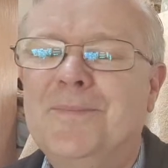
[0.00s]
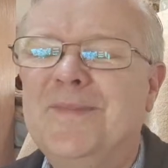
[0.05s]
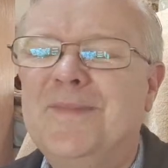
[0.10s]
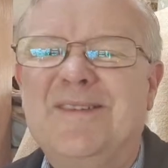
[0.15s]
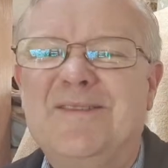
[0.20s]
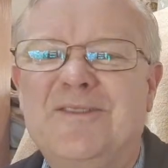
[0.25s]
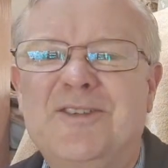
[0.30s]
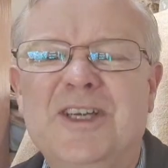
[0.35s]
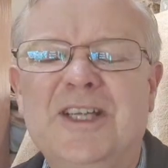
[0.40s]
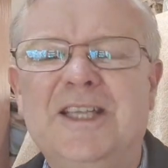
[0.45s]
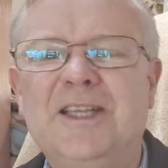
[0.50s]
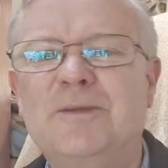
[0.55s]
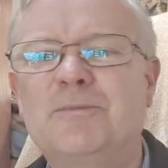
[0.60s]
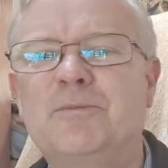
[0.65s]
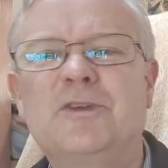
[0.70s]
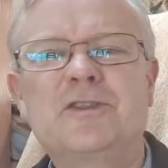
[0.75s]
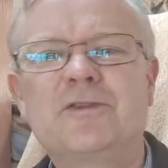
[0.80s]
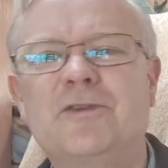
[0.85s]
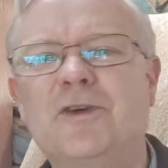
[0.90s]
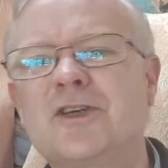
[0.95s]
really,
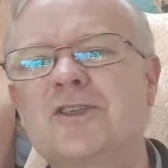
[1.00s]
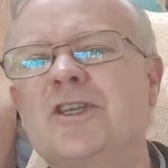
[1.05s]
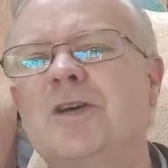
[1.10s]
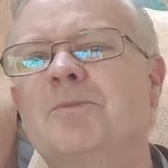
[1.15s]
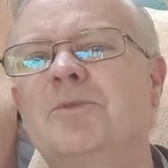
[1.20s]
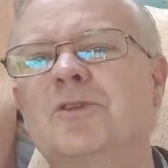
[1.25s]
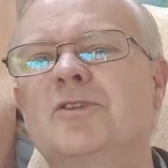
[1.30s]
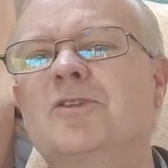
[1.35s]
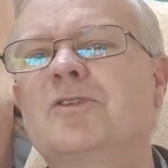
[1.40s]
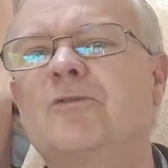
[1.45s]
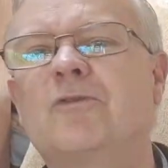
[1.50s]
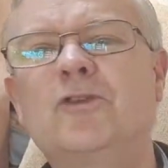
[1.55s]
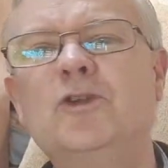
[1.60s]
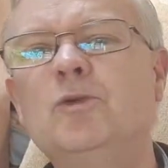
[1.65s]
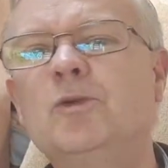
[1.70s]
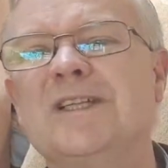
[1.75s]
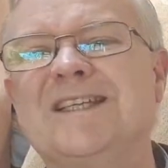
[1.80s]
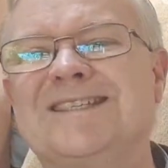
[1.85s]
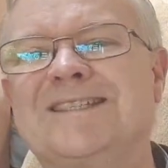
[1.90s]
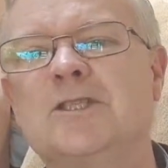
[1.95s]
as far as I'm concerned,
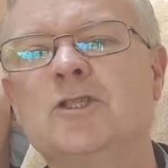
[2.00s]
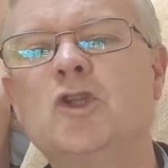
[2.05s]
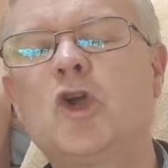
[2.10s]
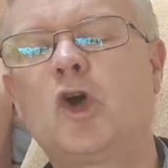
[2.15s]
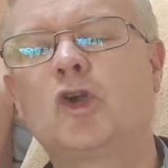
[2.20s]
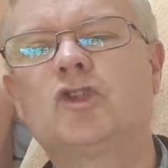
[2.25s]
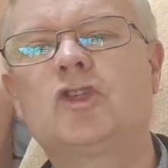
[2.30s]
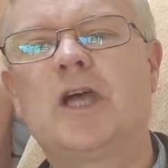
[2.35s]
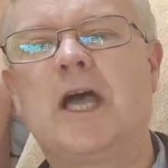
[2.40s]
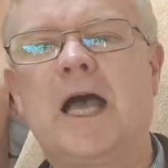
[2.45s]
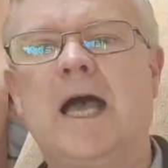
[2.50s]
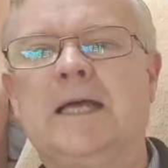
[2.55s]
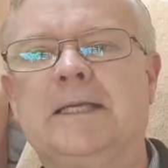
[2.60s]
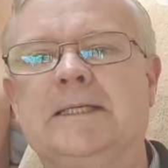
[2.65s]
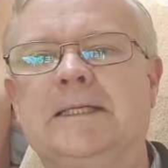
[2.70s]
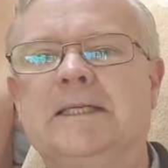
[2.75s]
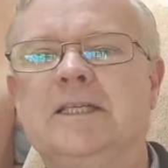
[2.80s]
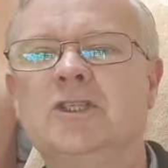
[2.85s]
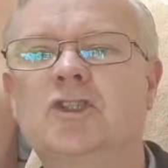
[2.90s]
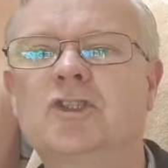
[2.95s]
fuel is not an
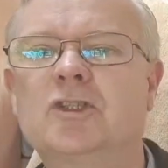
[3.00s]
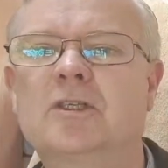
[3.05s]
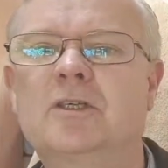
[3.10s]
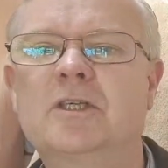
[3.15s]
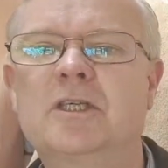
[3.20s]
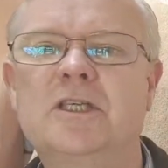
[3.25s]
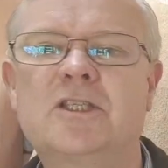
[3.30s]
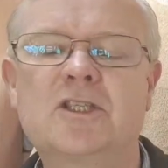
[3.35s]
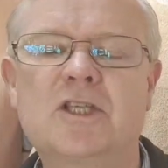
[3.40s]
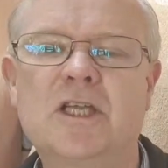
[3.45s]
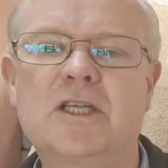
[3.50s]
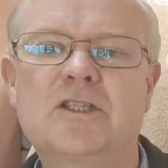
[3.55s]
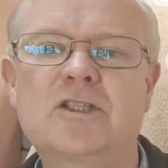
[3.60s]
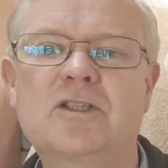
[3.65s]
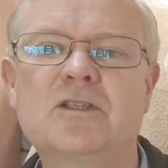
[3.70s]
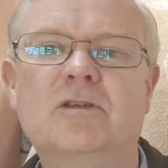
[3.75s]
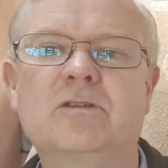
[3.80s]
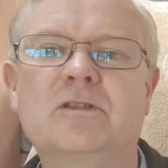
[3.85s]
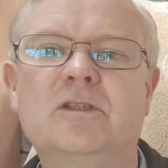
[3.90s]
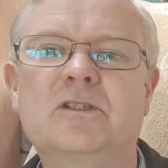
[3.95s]
issue. It's
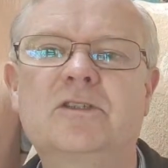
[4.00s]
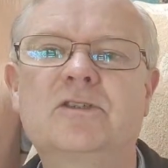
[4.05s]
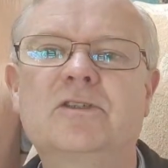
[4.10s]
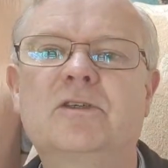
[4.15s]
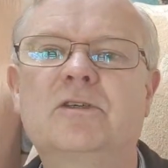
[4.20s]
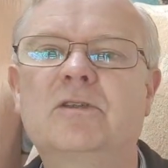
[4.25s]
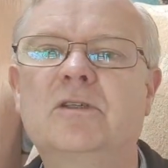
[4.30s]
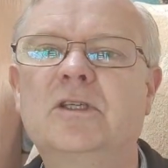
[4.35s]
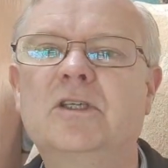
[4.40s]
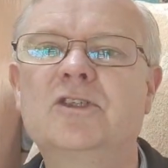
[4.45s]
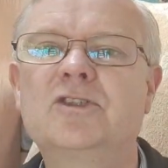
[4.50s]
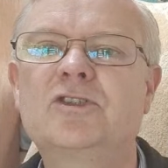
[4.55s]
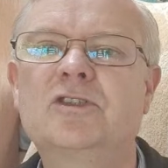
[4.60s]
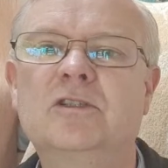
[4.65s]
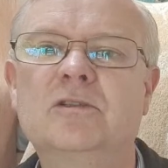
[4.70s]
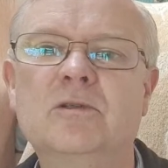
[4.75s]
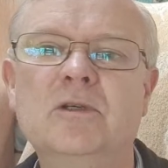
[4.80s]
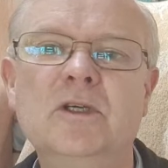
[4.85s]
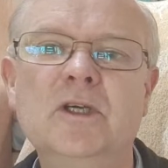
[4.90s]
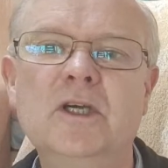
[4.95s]
not an
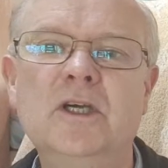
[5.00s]
issue.